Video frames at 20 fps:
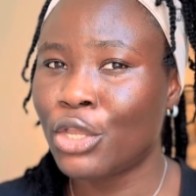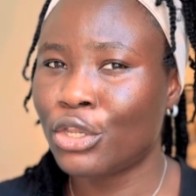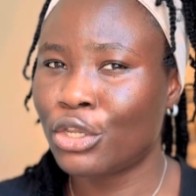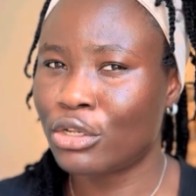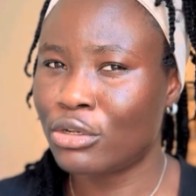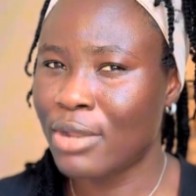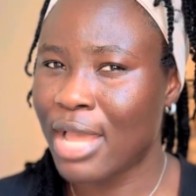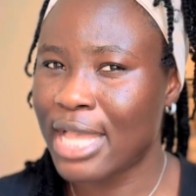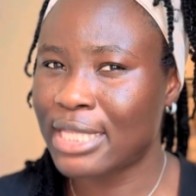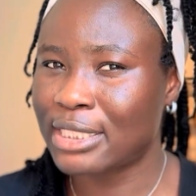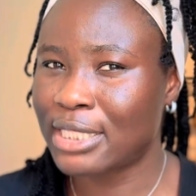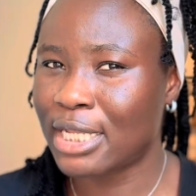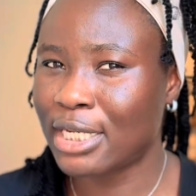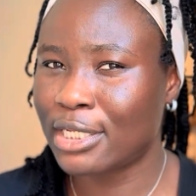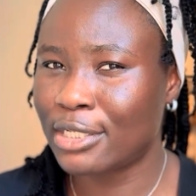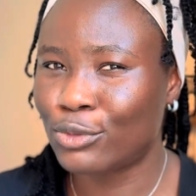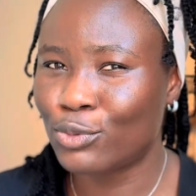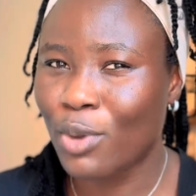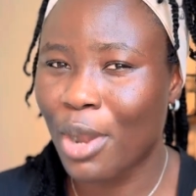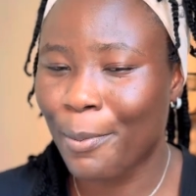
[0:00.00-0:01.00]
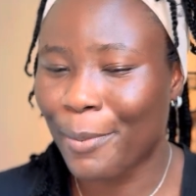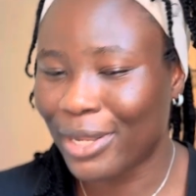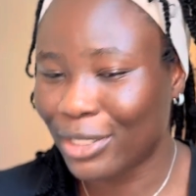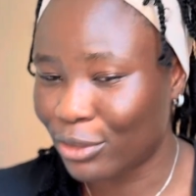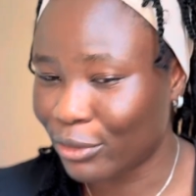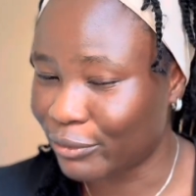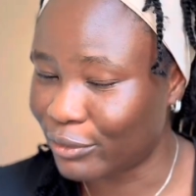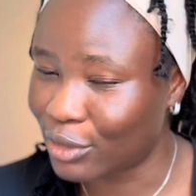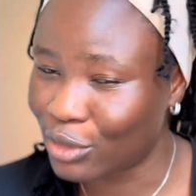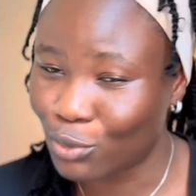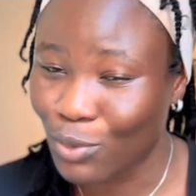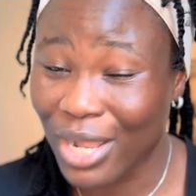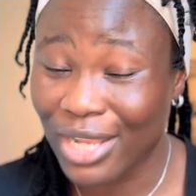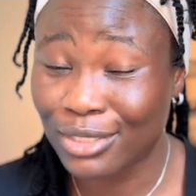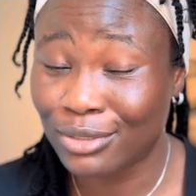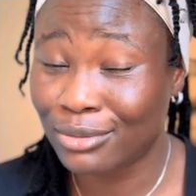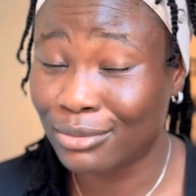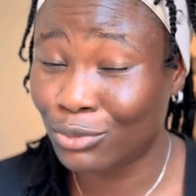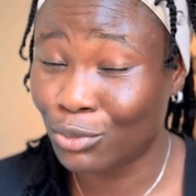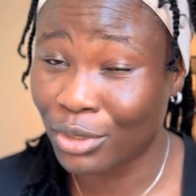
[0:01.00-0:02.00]
You know, I said this, we are part of this, we
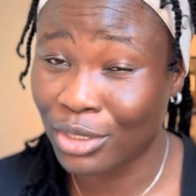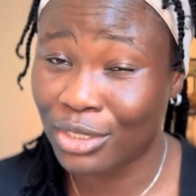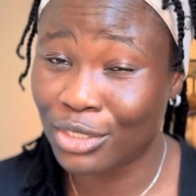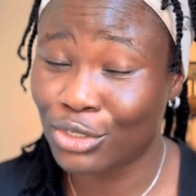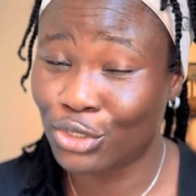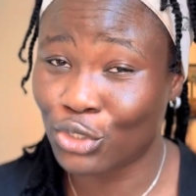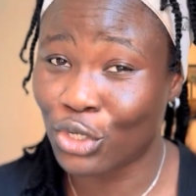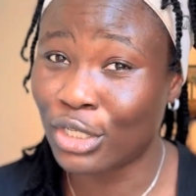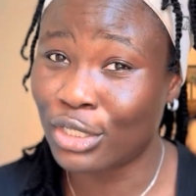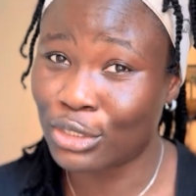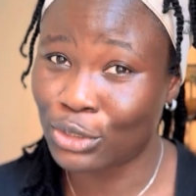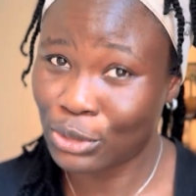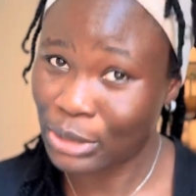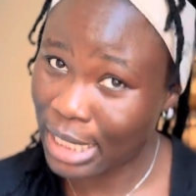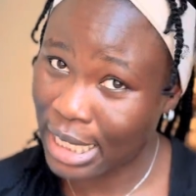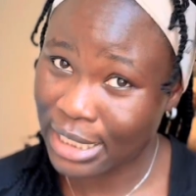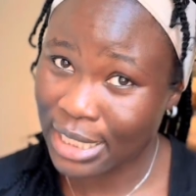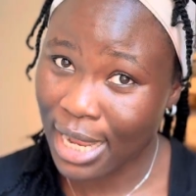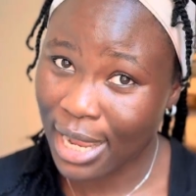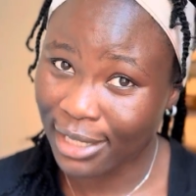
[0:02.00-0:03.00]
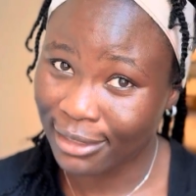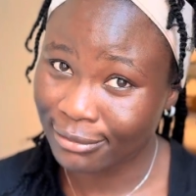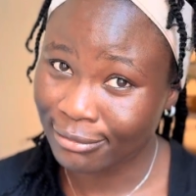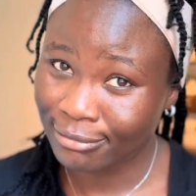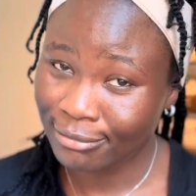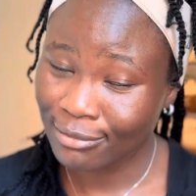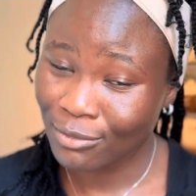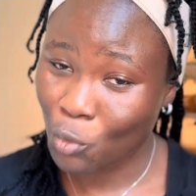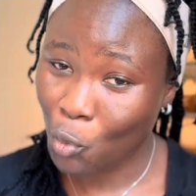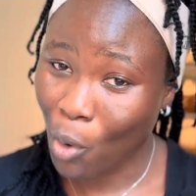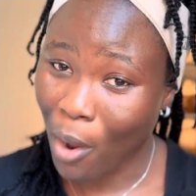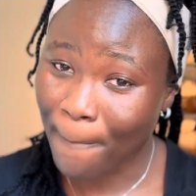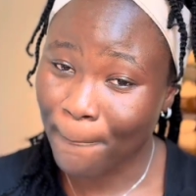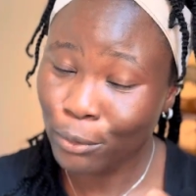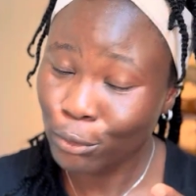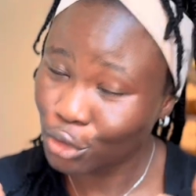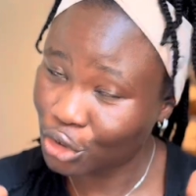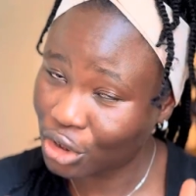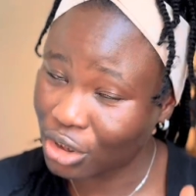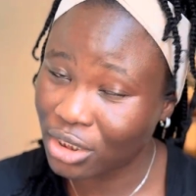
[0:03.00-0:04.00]
are doing this journey together. We are
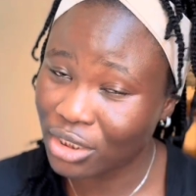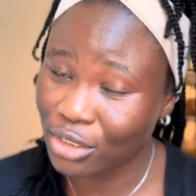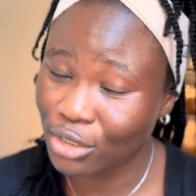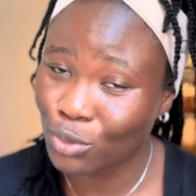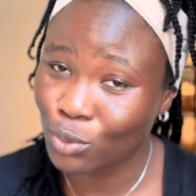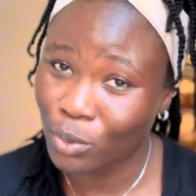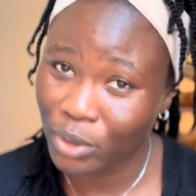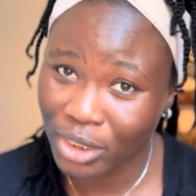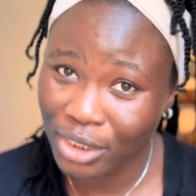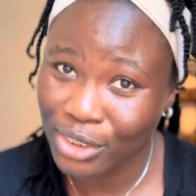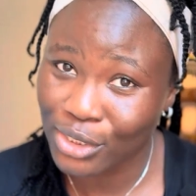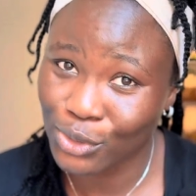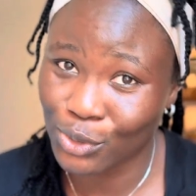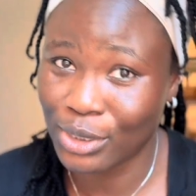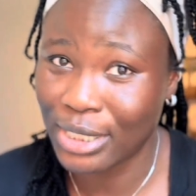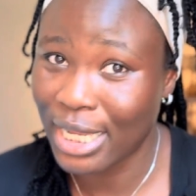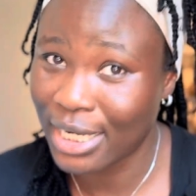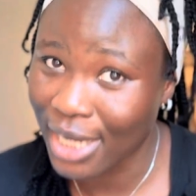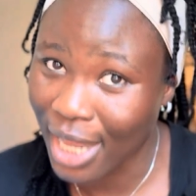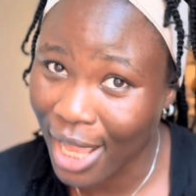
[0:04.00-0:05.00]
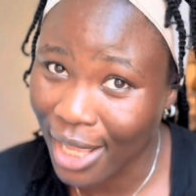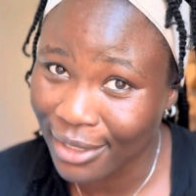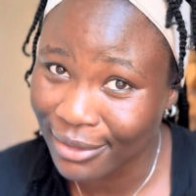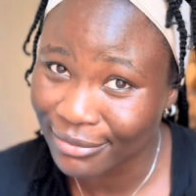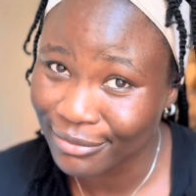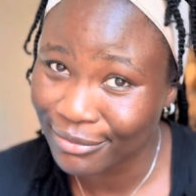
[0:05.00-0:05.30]
pushing this word together.